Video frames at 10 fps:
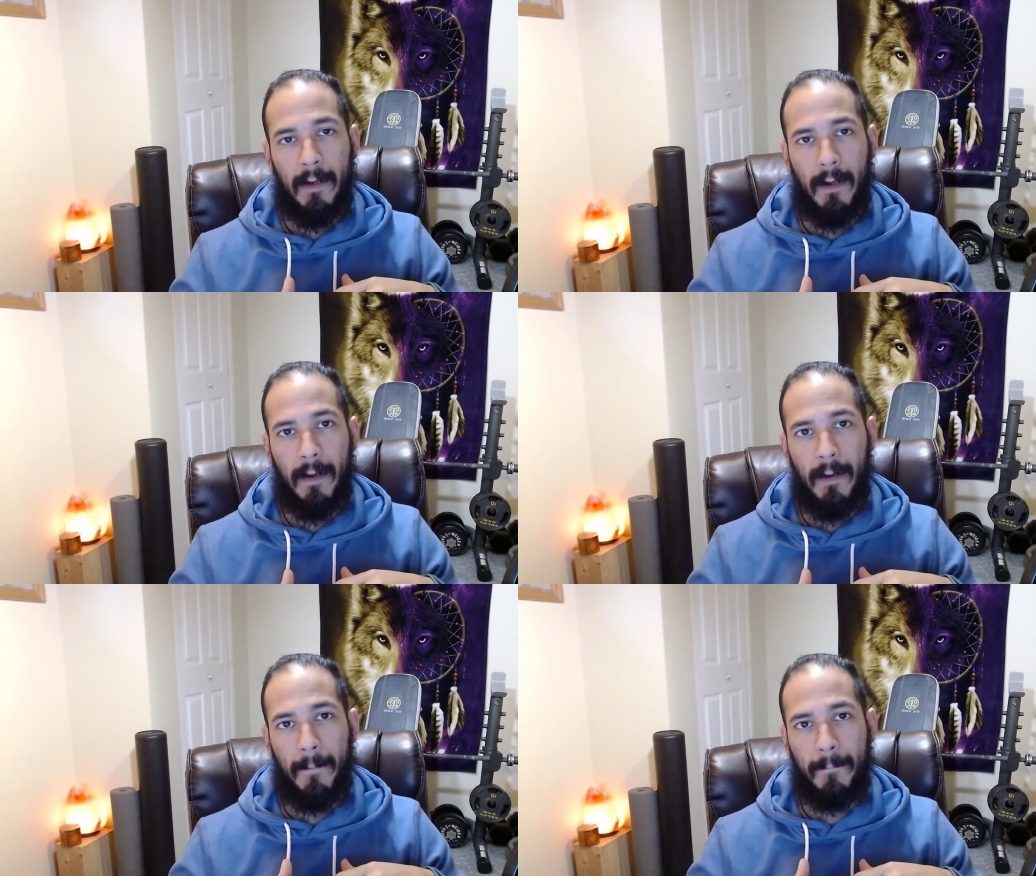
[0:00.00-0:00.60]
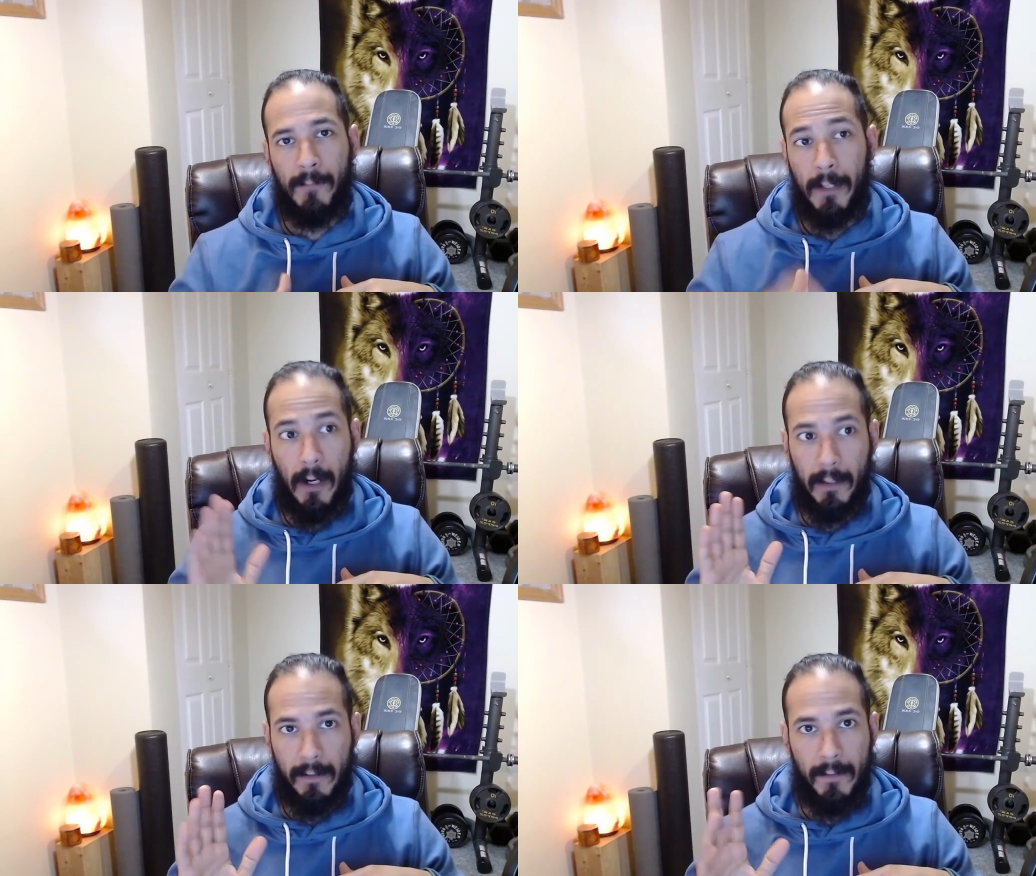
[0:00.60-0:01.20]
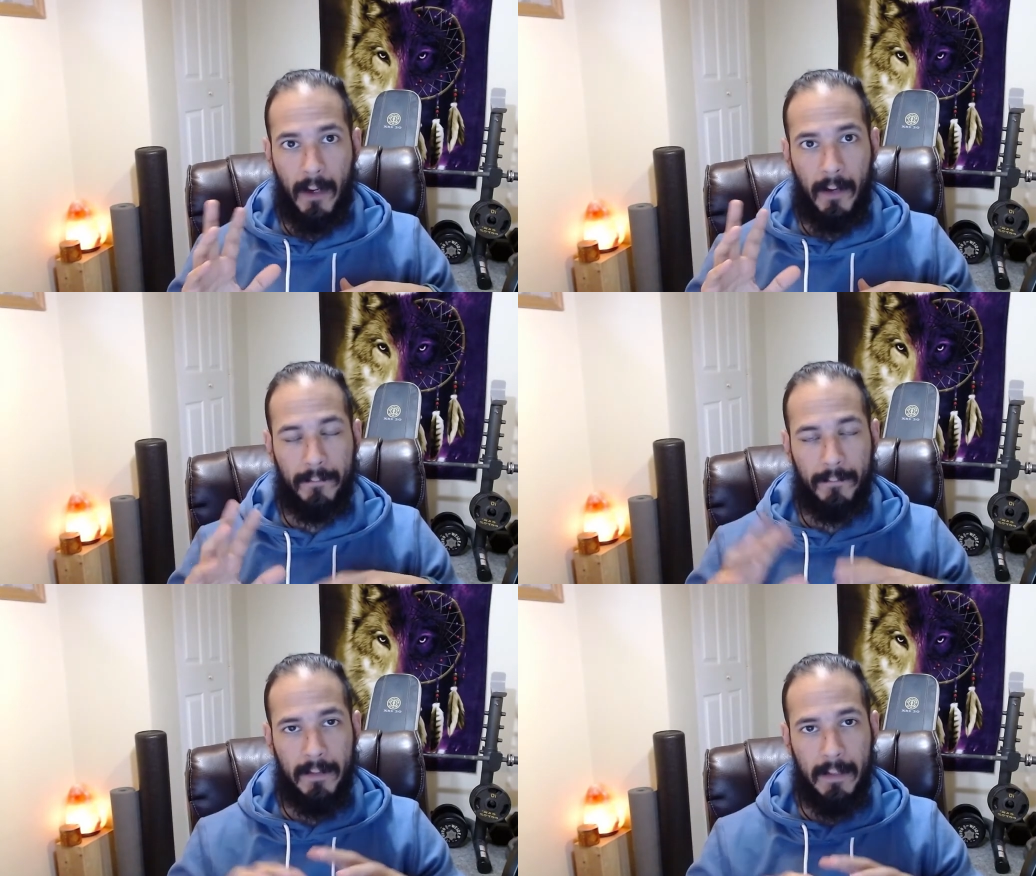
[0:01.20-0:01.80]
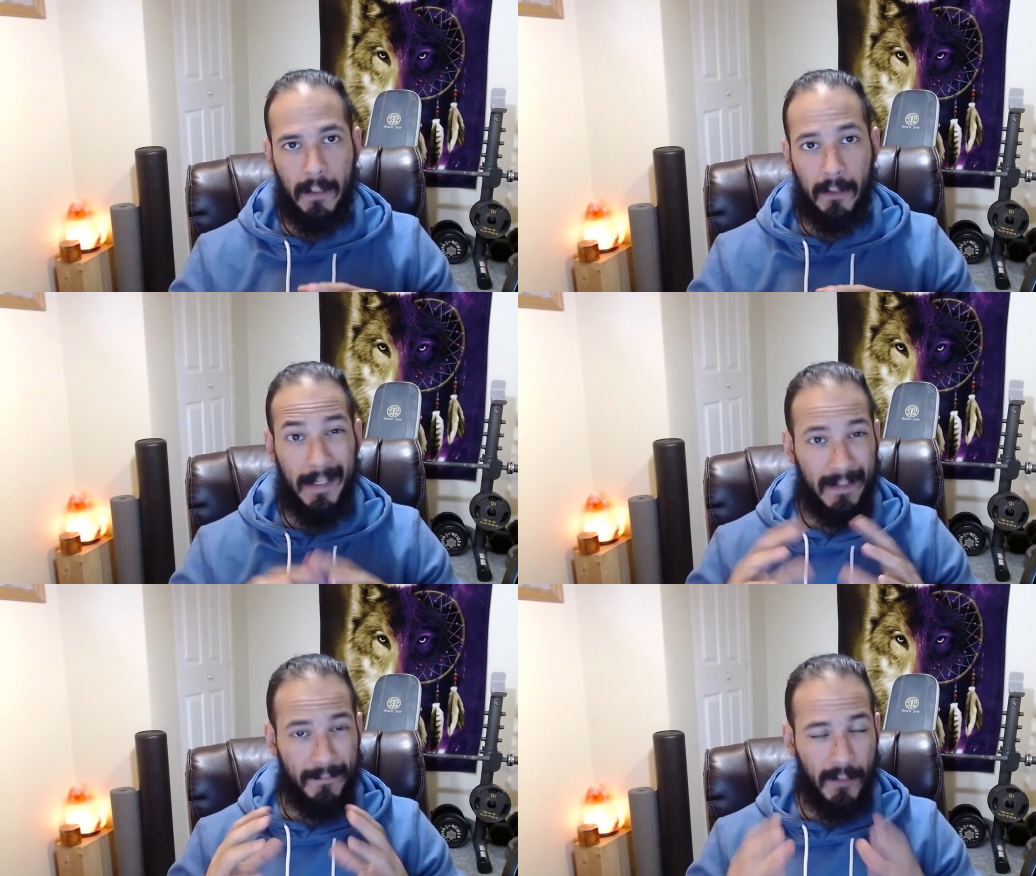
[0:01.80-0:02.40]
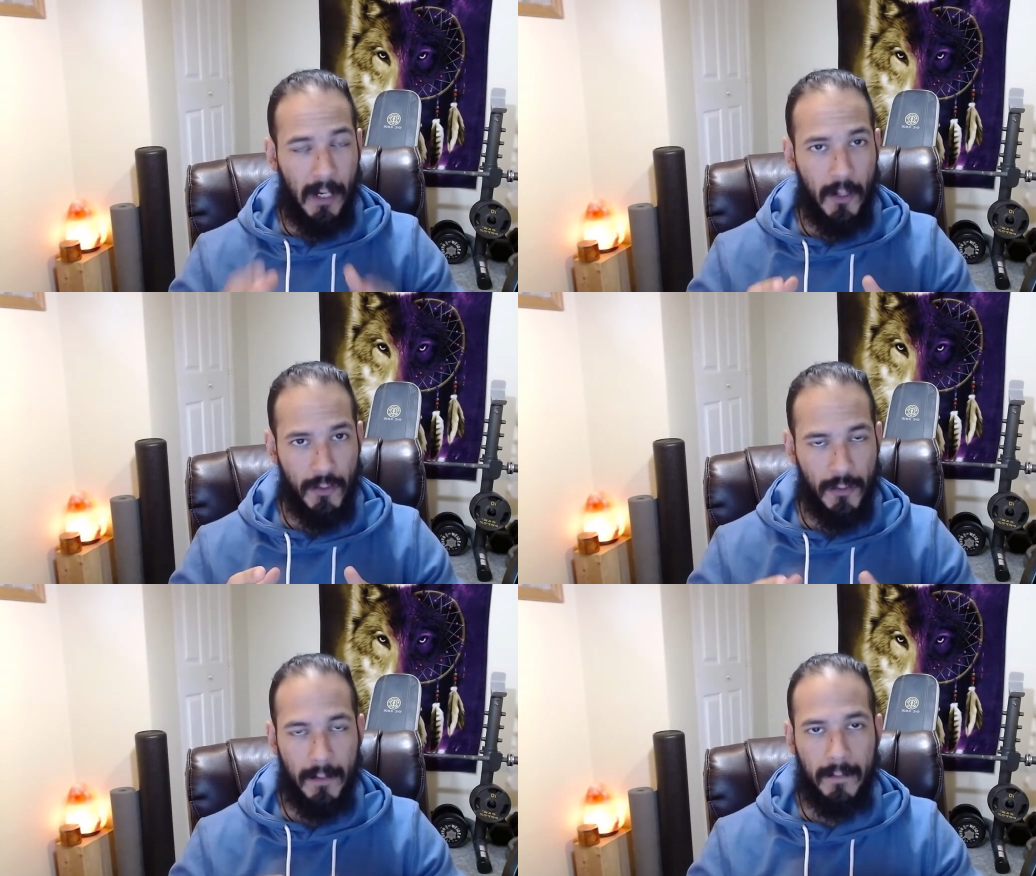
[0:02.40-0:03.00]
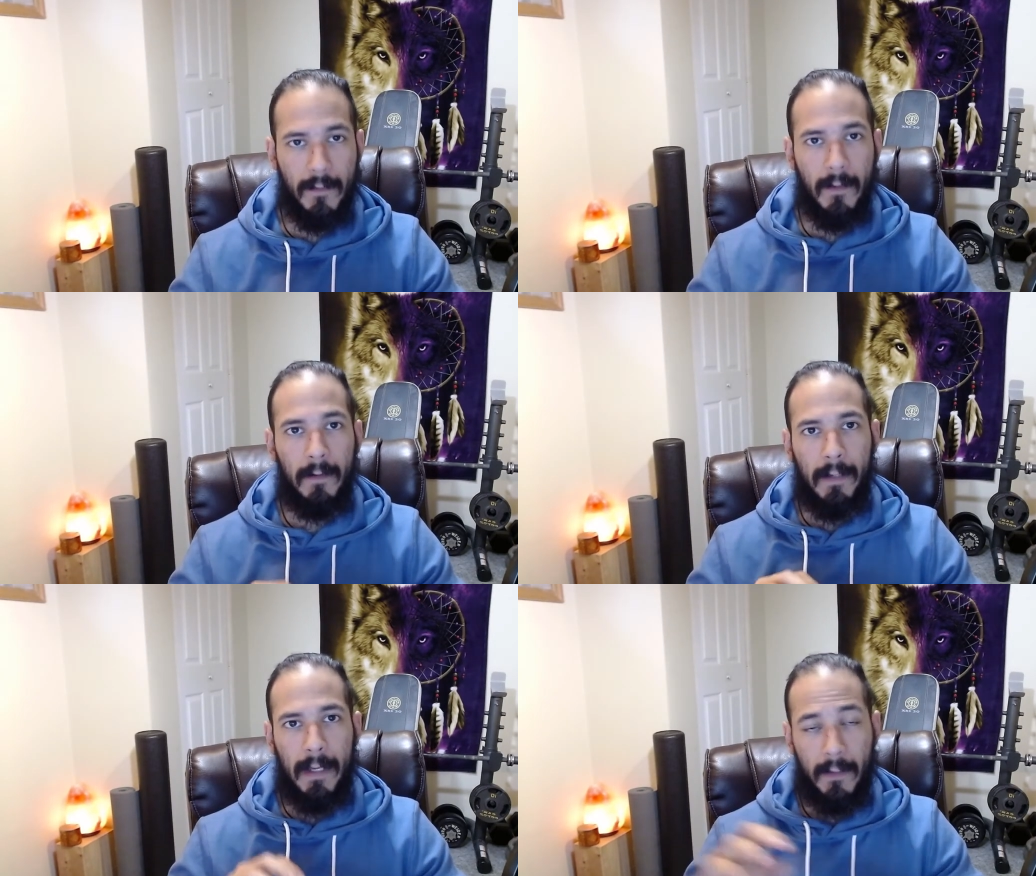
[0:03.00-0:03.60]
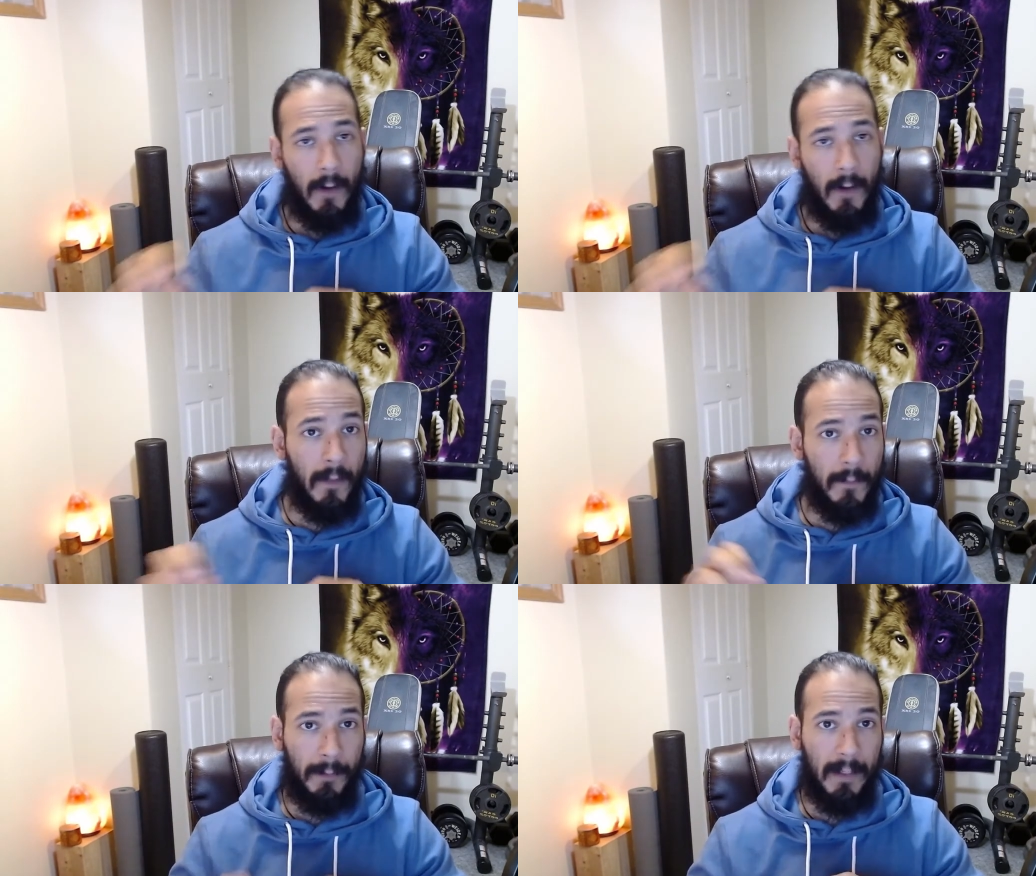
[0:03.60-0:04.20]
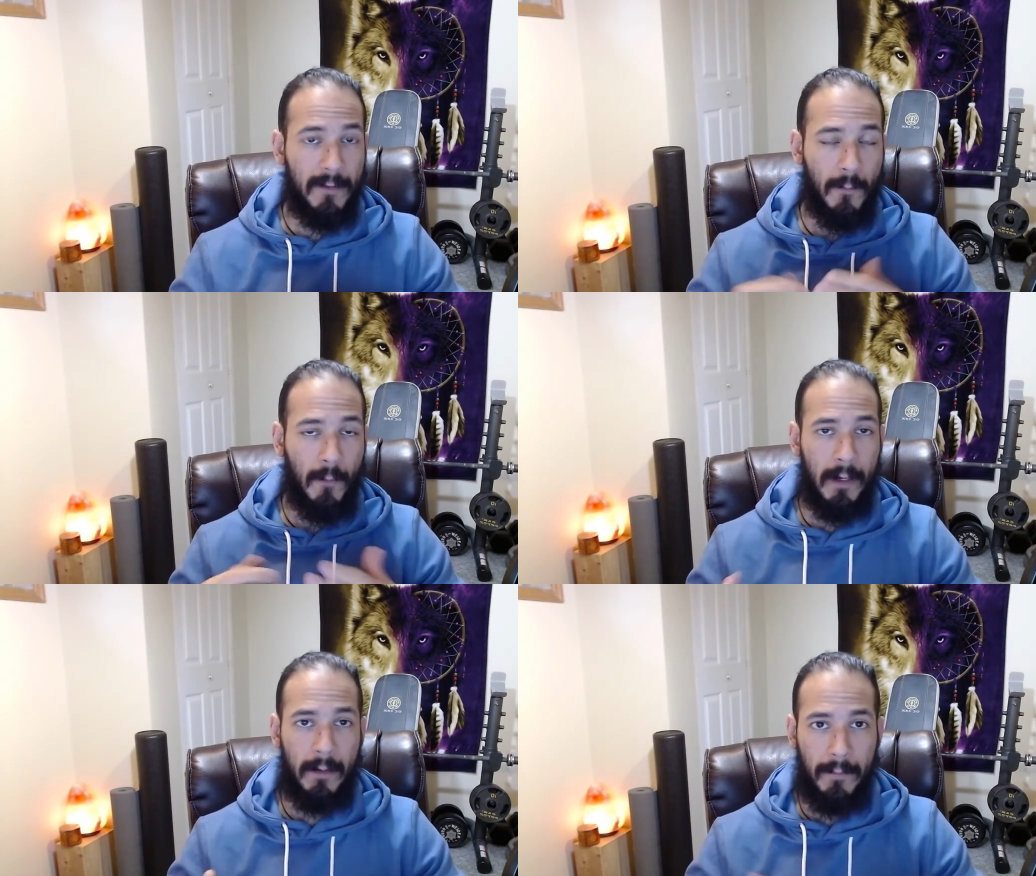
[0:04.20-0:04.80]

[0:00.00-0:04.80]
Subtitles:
regardless of the collective consciousness. And there were other places where